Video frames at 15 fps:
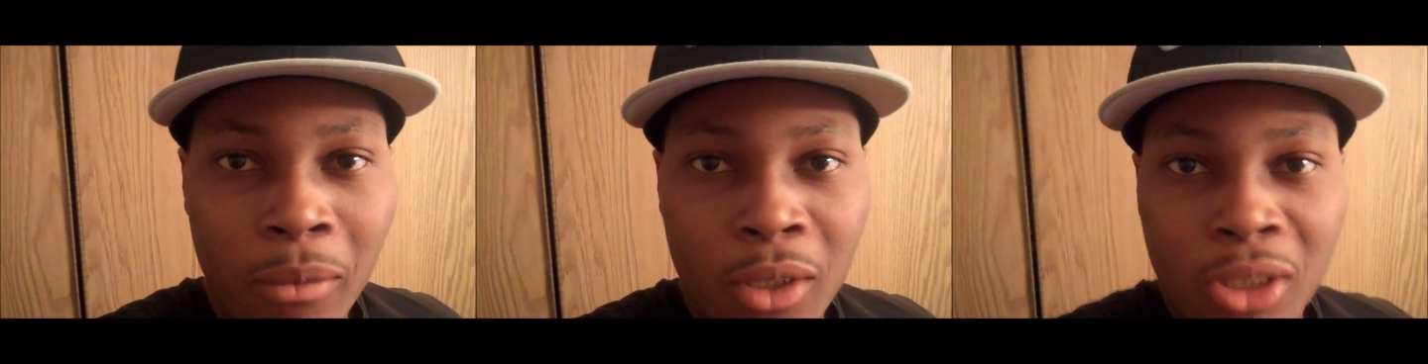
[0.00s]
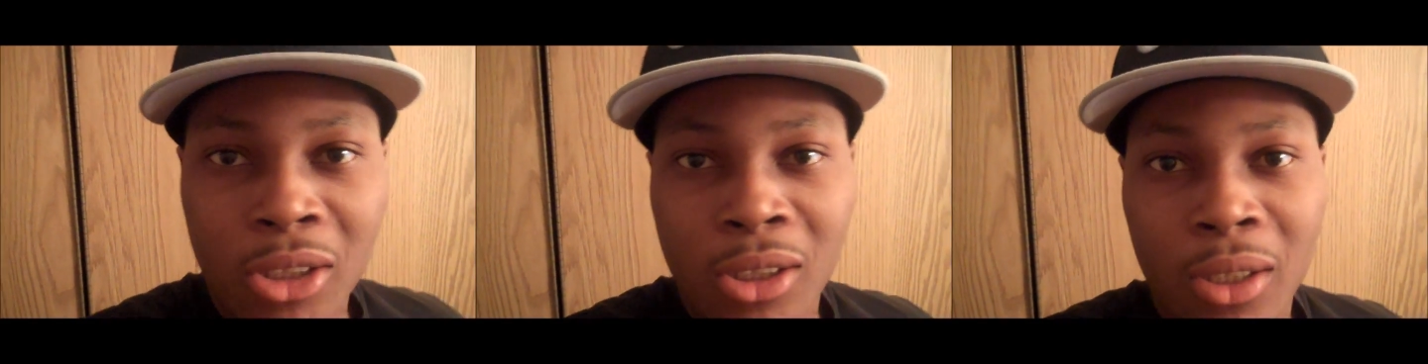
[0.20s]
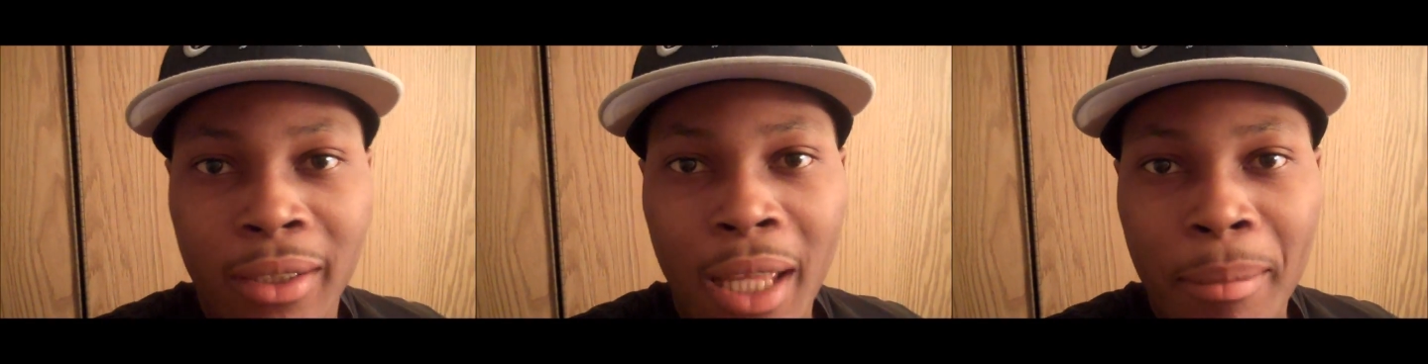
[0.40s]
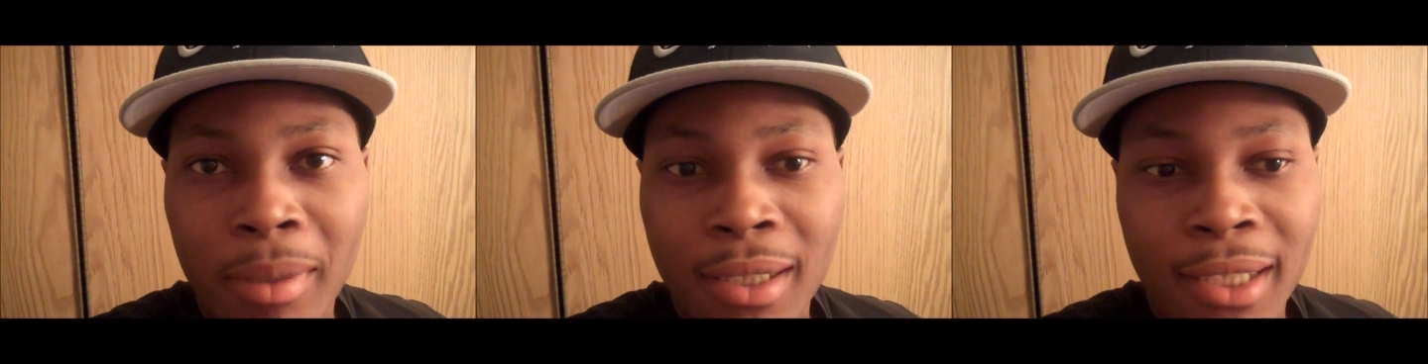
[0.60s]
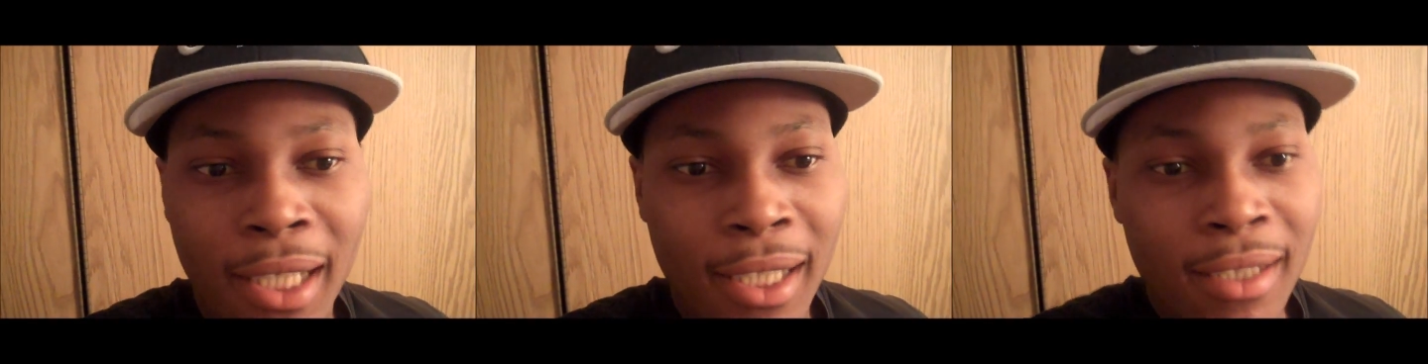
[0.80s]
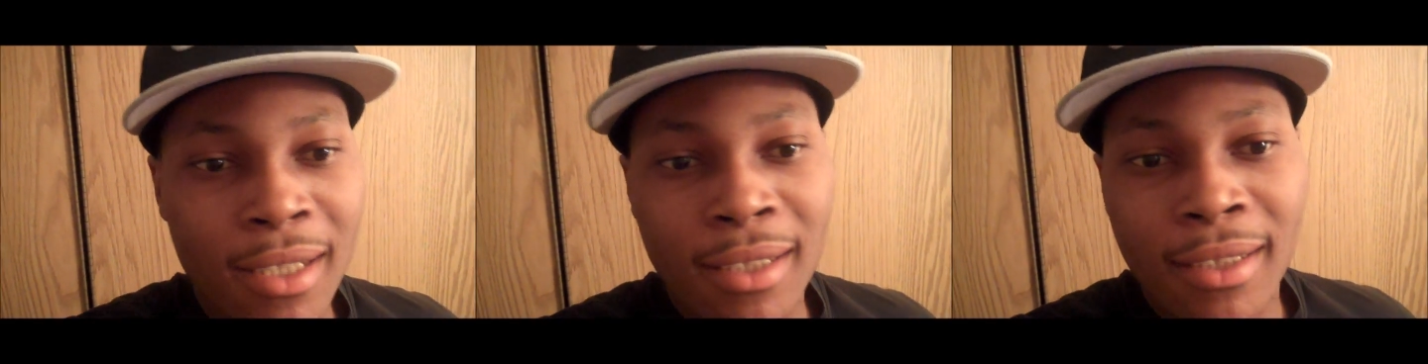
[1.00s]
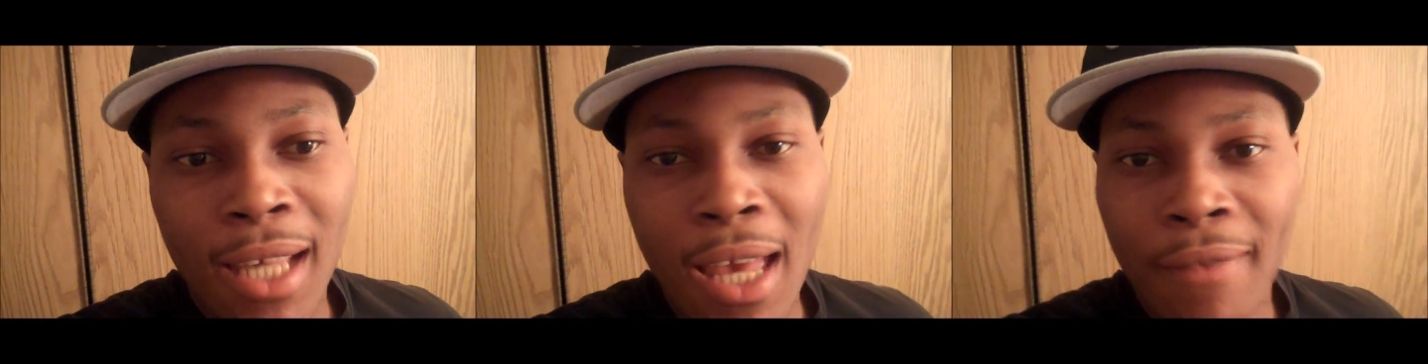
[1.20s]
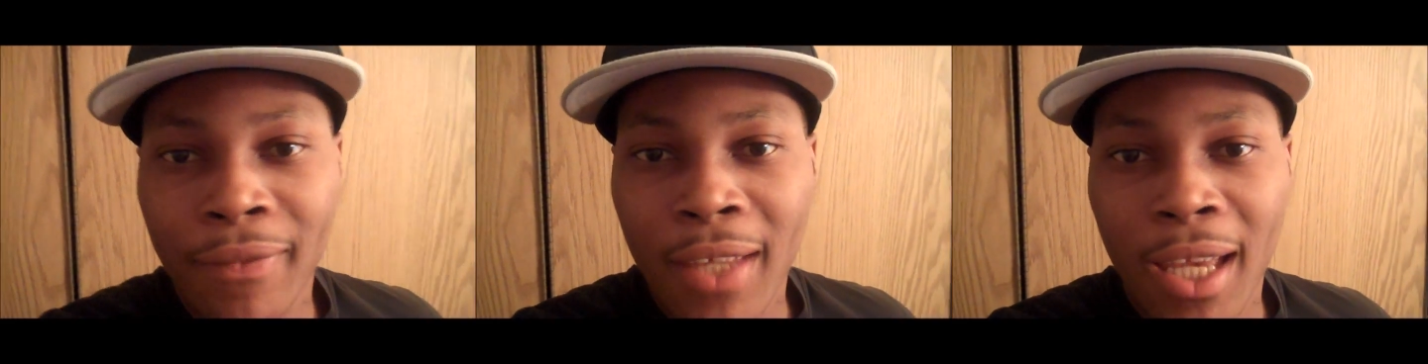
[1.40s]
So that means that he doesn't
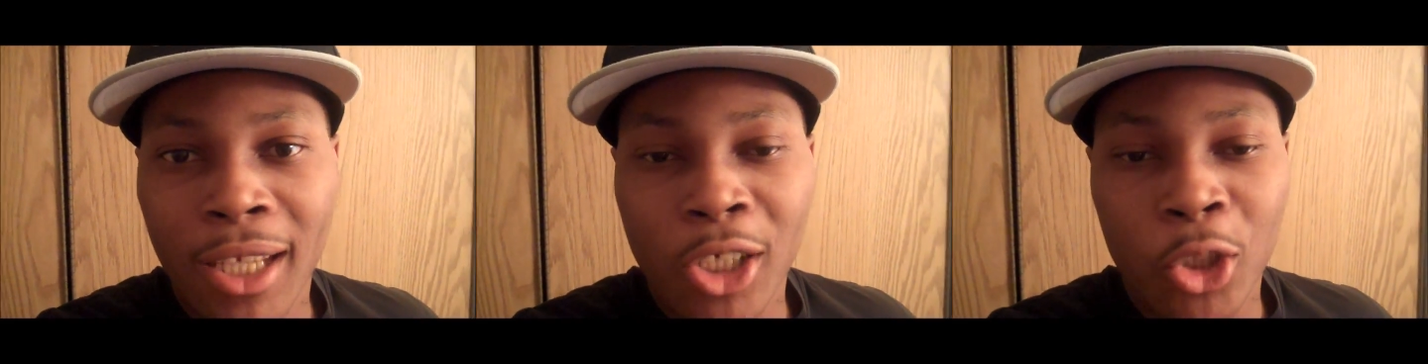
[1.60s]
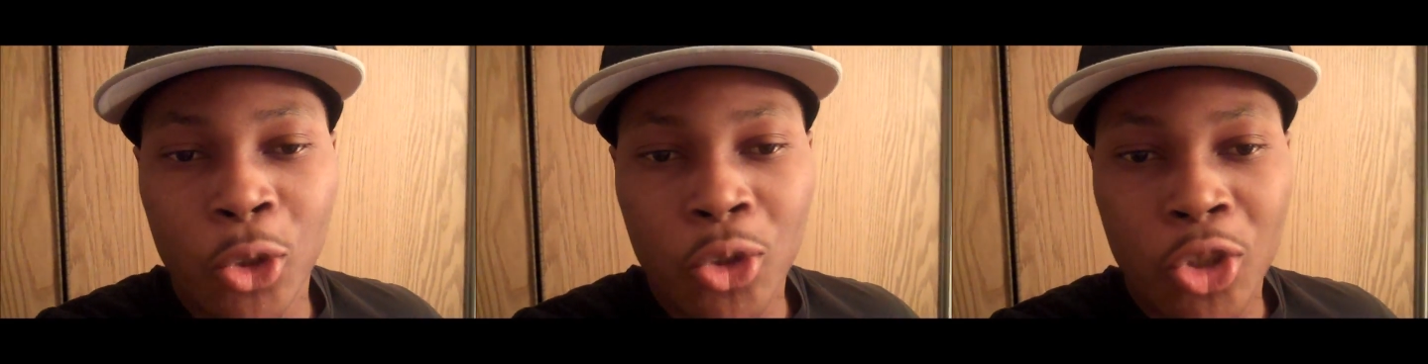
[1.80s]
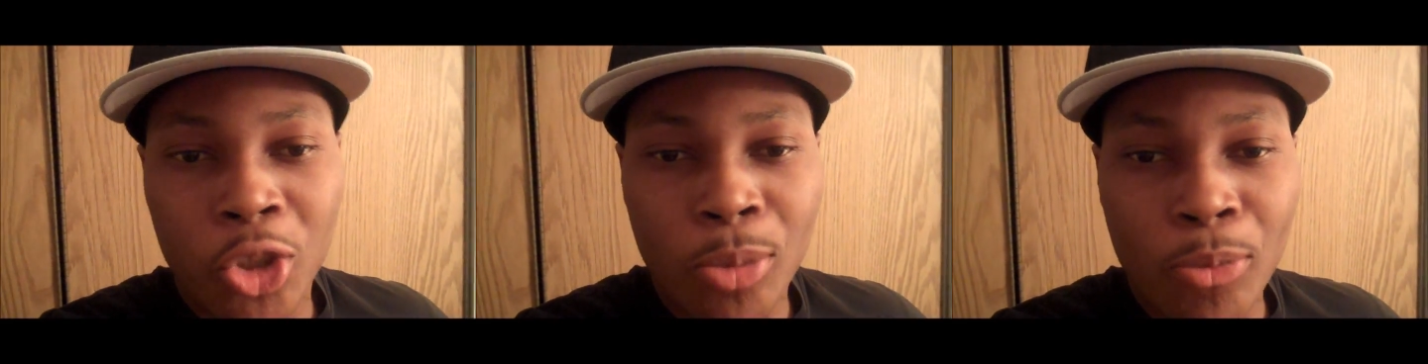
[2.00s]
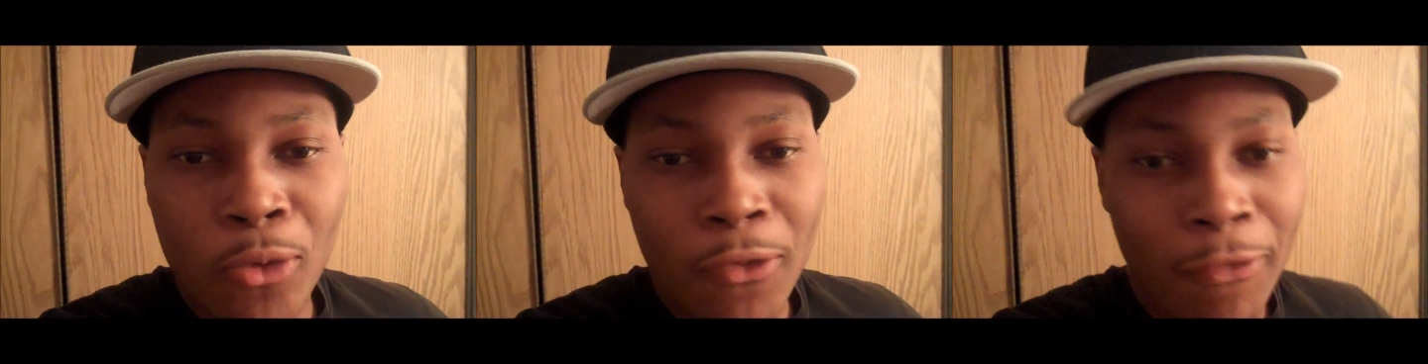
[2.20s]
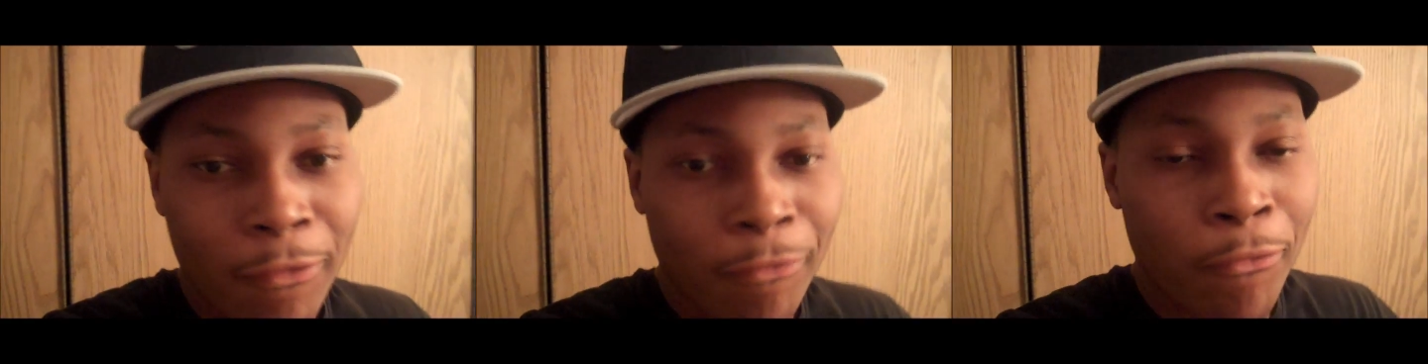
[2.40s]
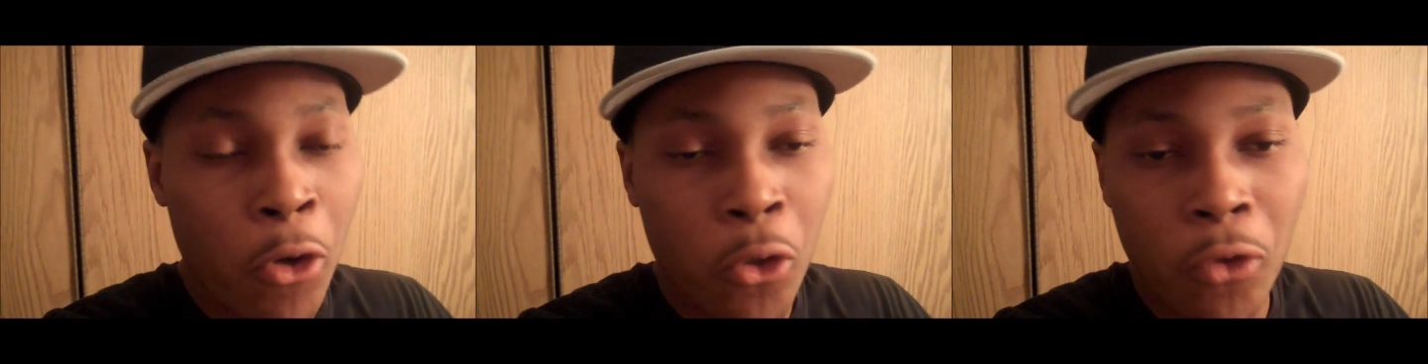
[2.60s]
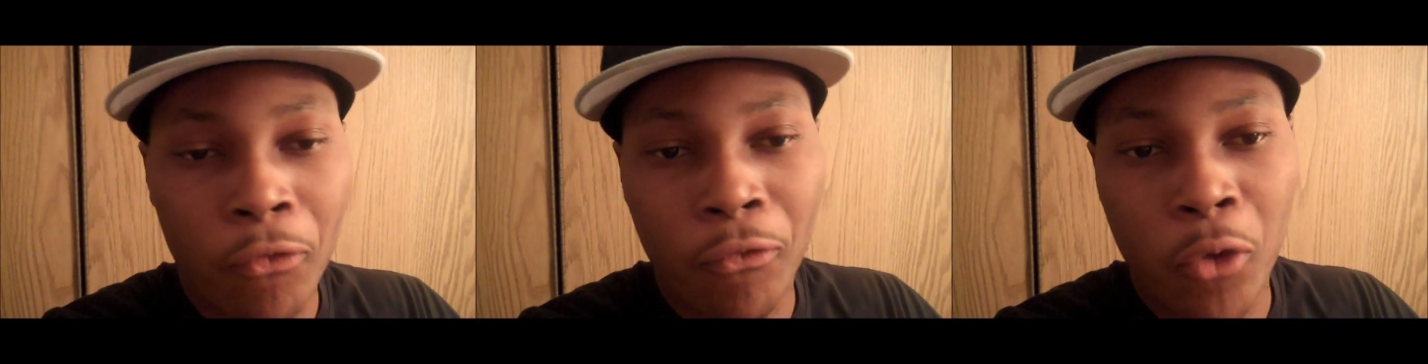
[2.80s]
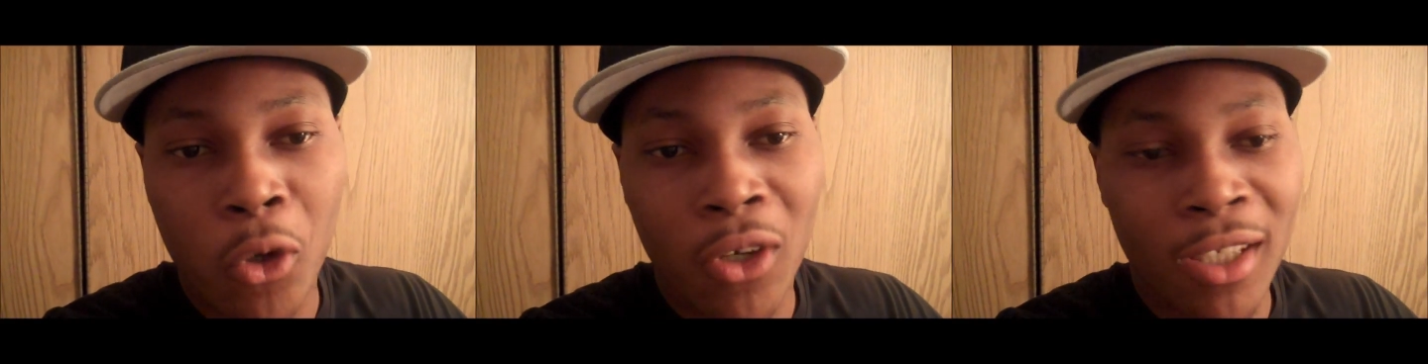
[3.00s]
have that, you know, smooth vocal
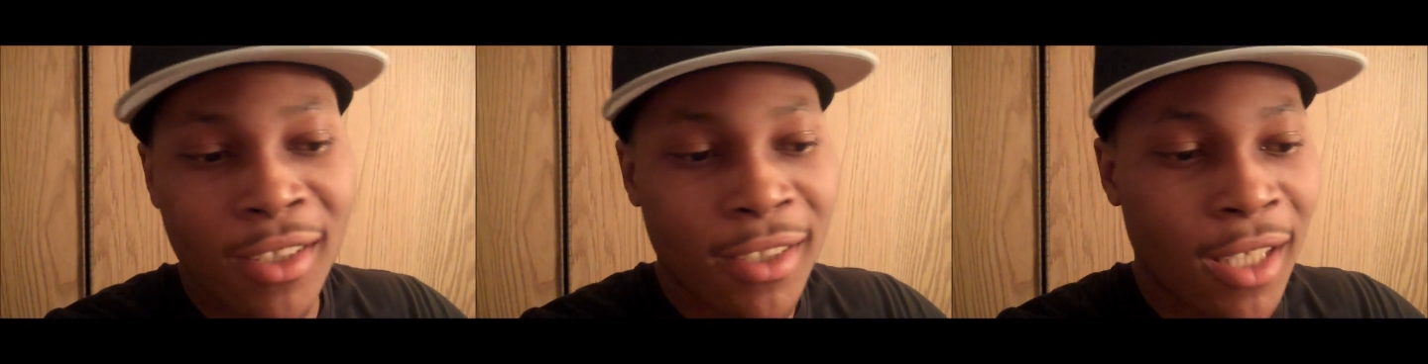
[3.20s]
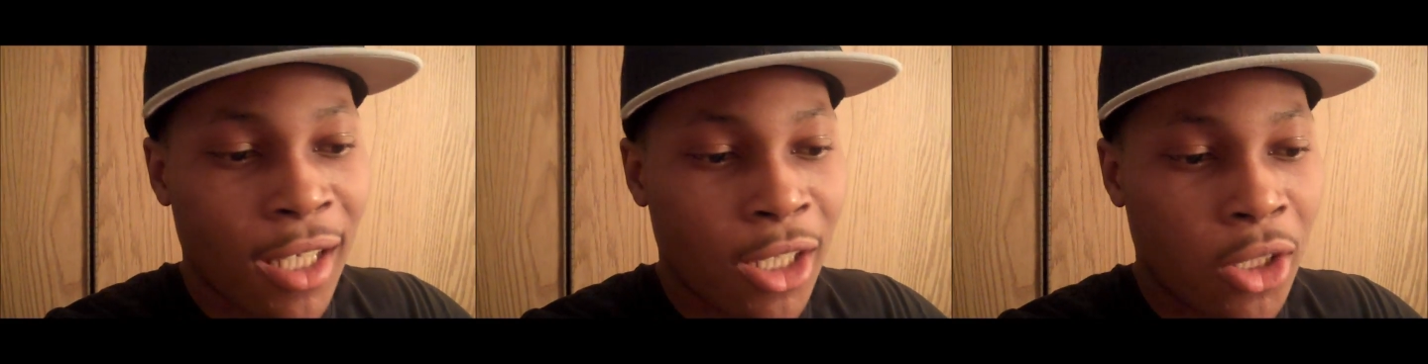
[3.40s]
voice that,